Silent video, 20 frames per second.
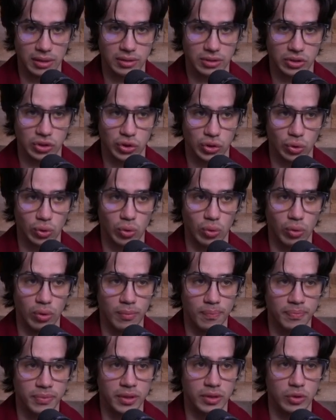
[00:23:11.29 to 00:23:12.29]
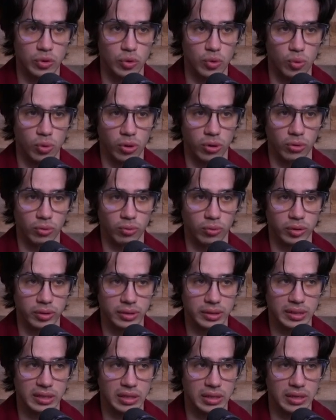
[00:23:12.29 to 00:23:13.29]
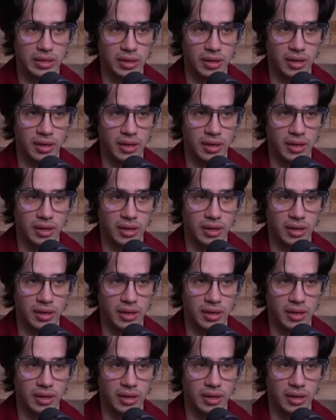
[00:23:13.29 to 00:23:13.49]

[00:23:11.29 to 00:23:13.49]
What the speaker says: So you are really